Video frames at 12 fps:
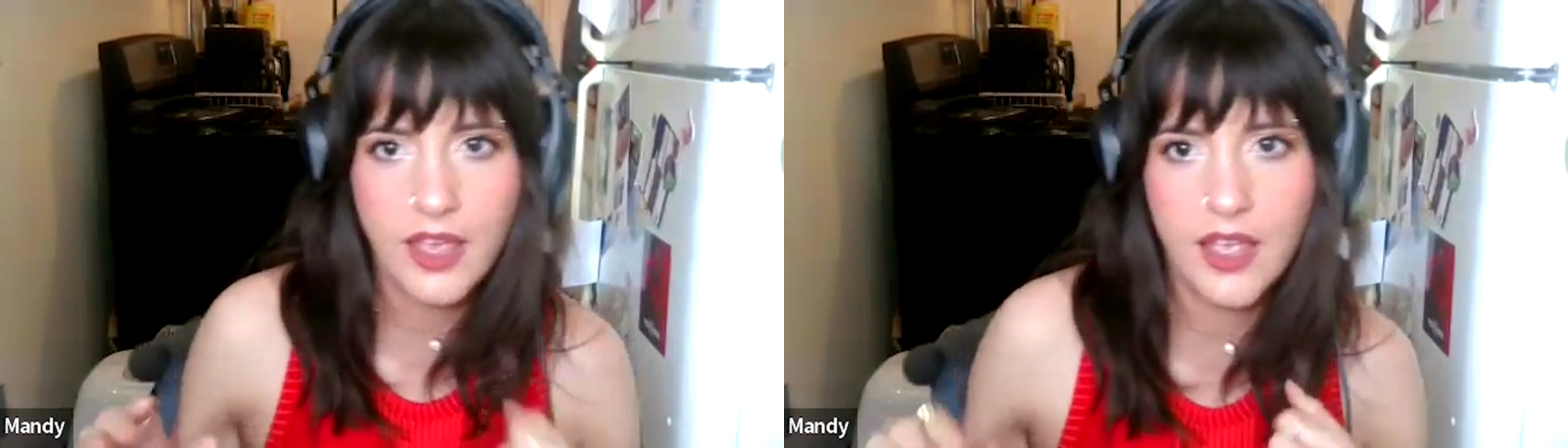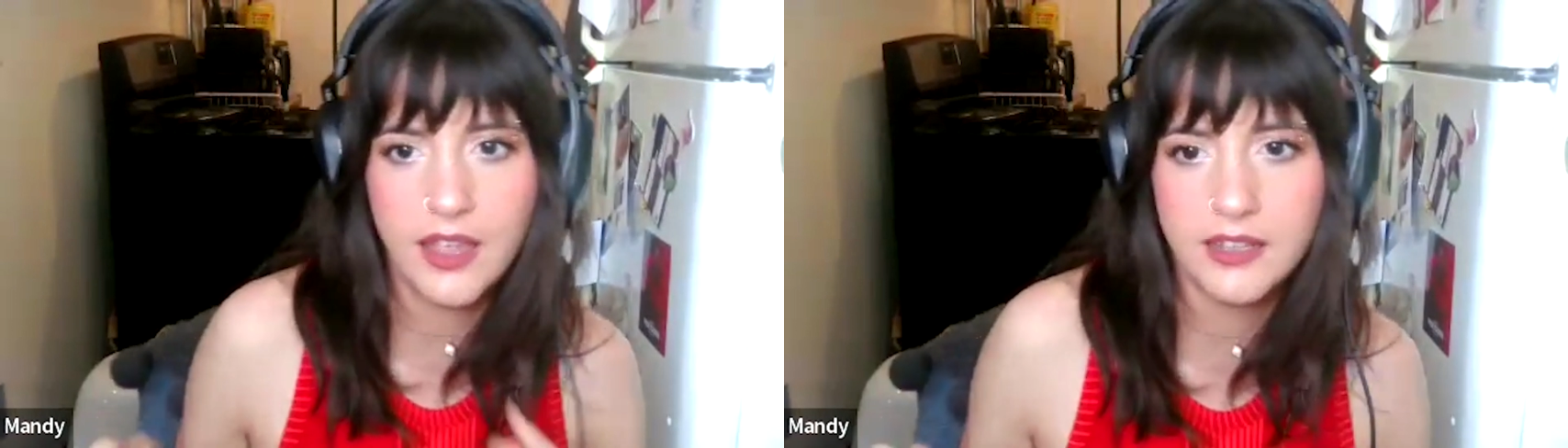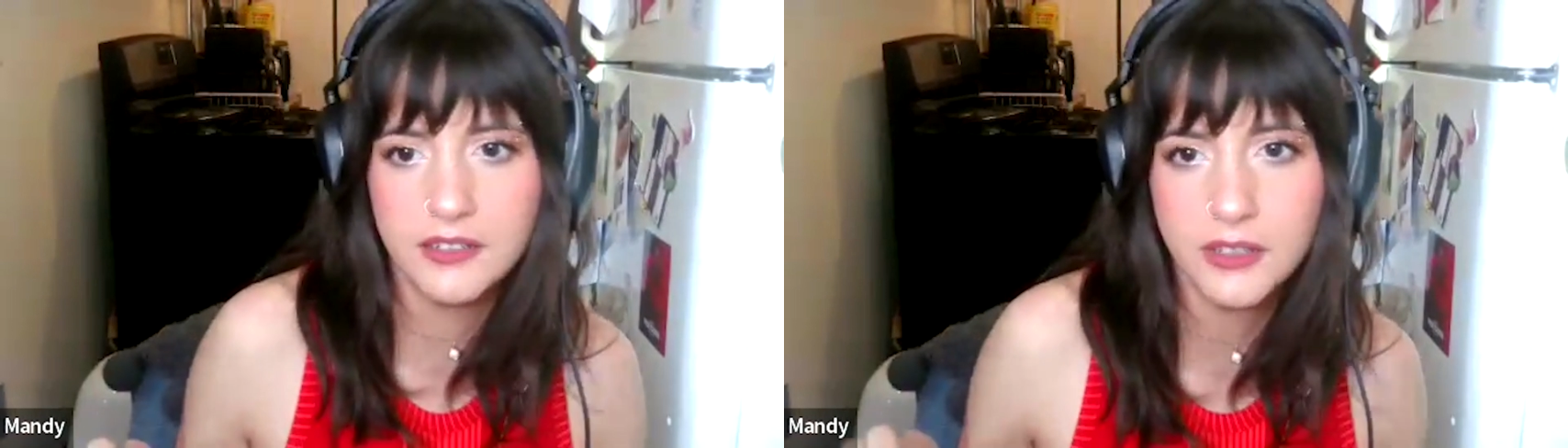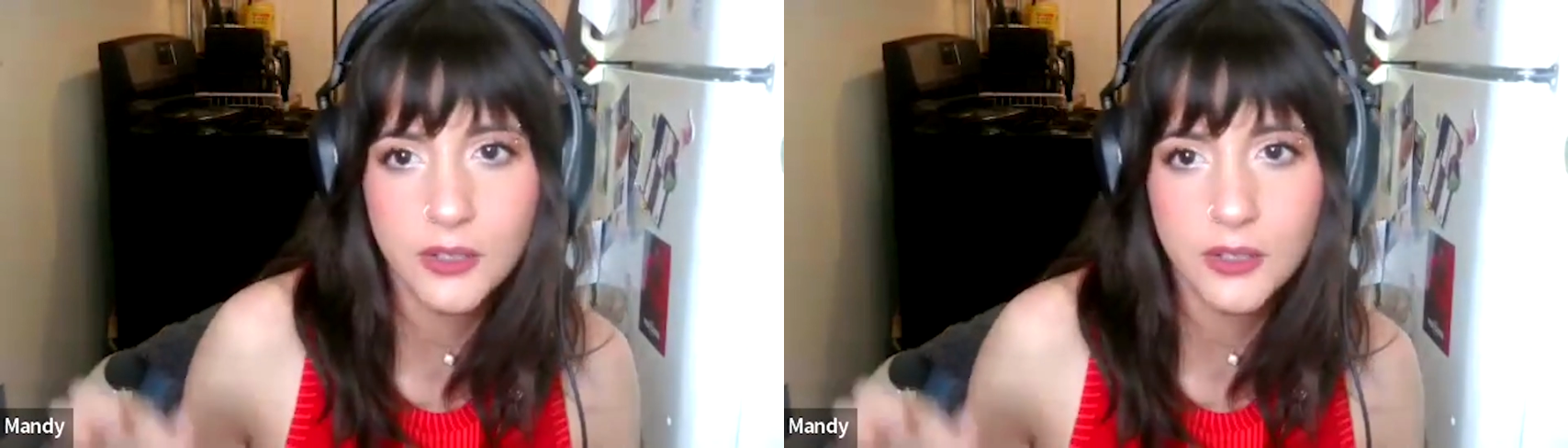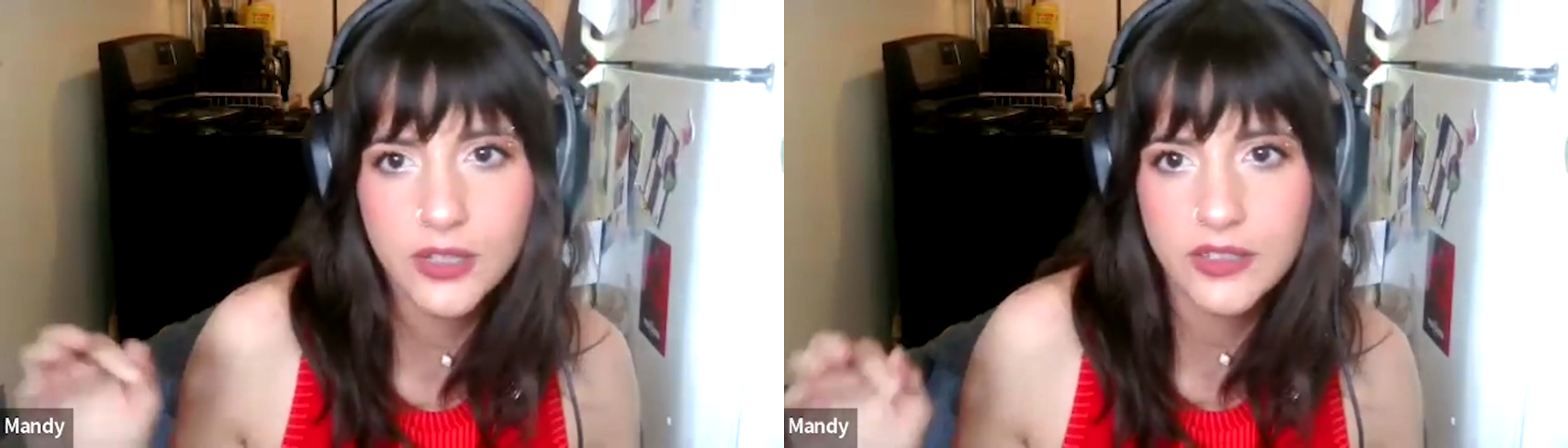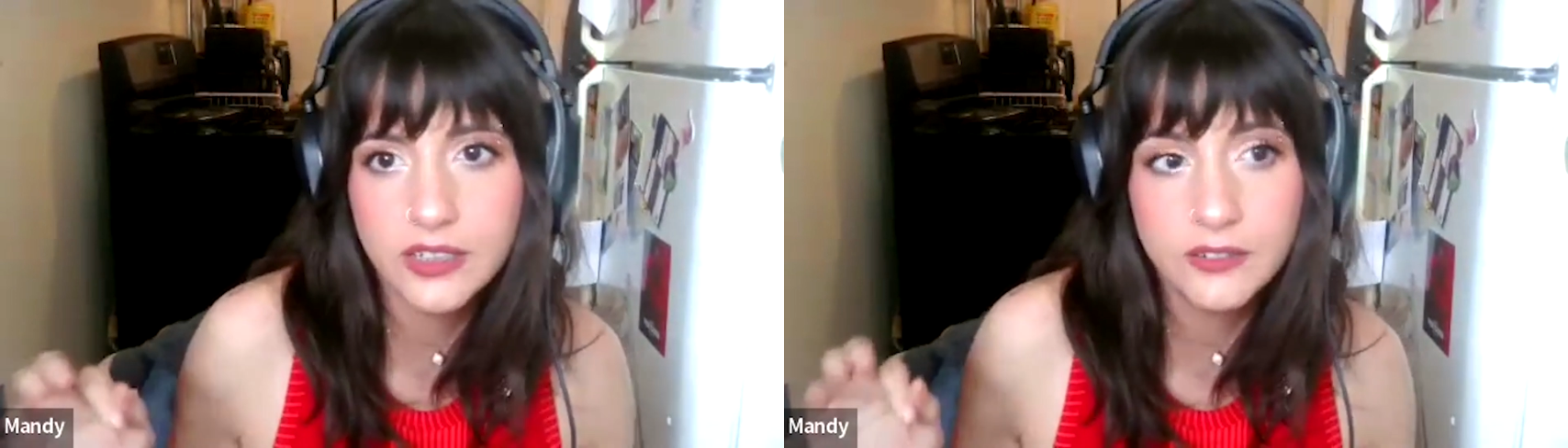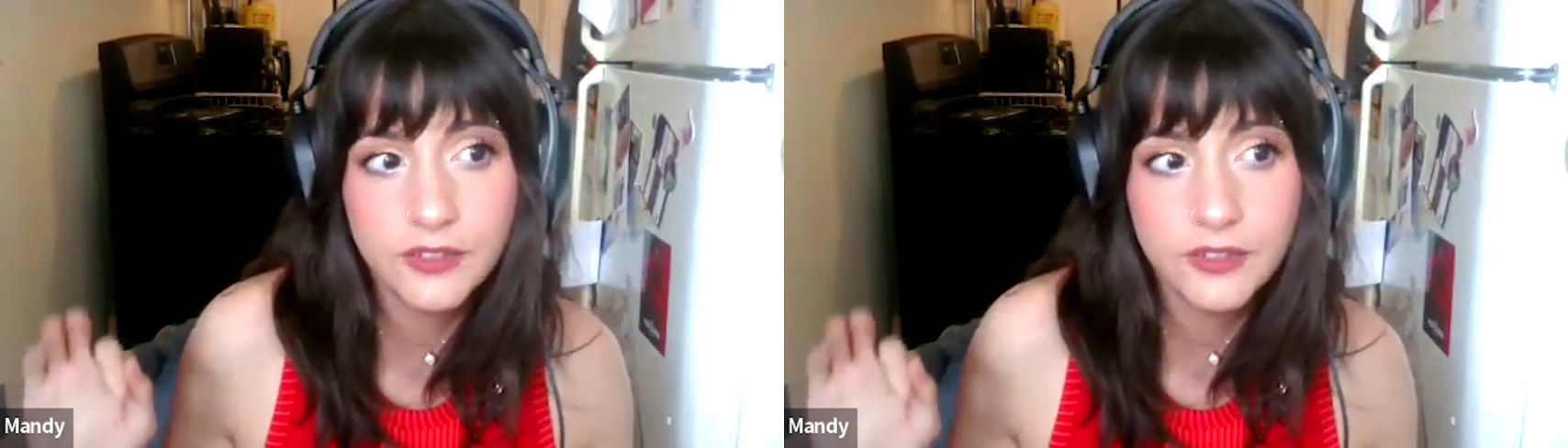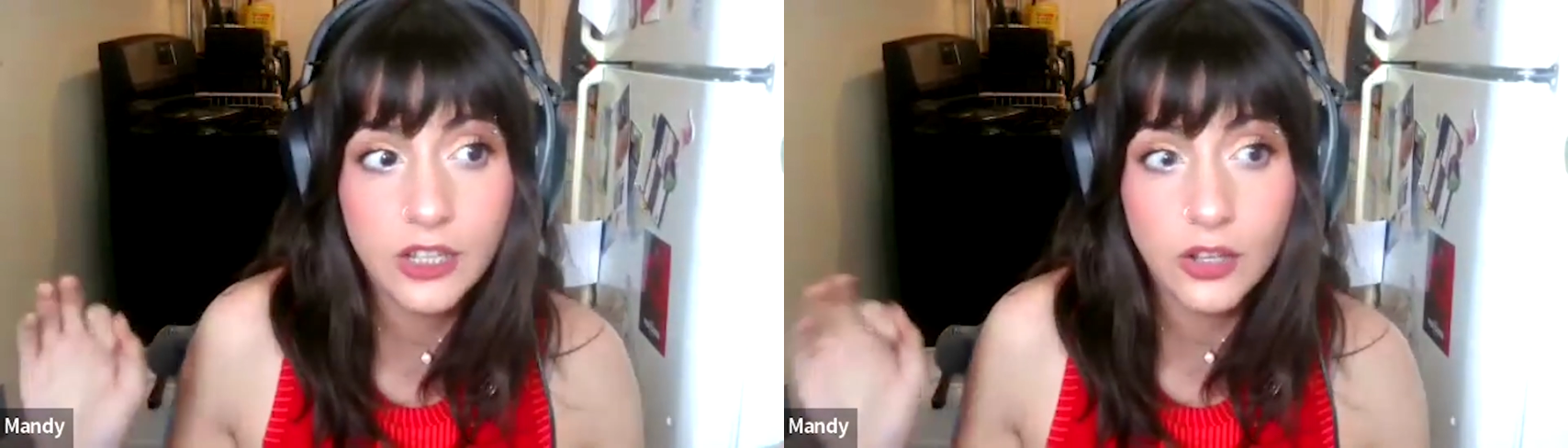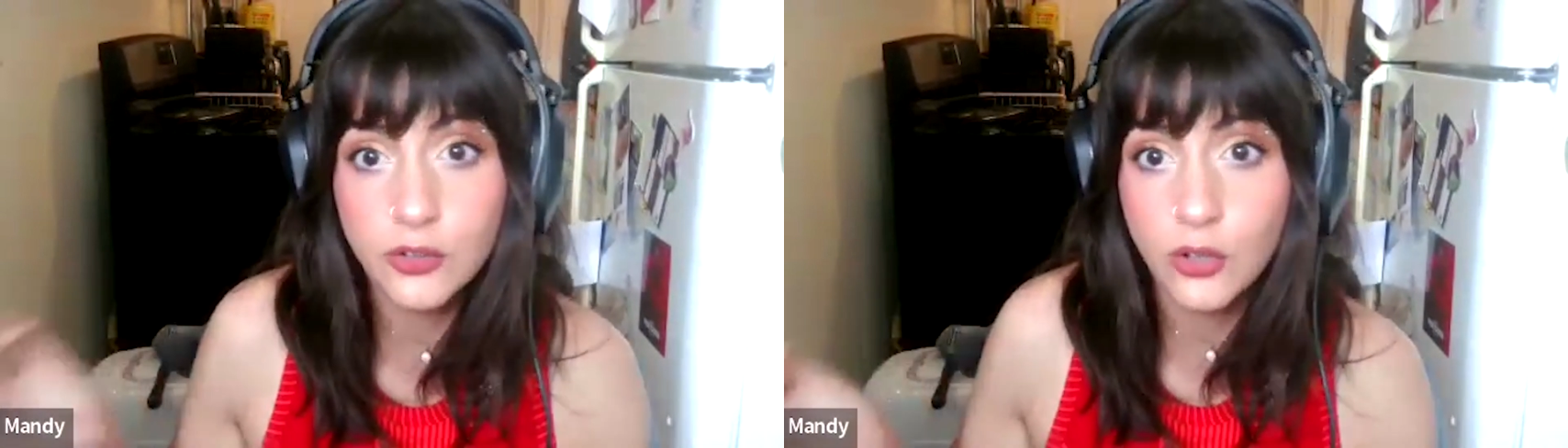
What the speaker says: and learning stuff like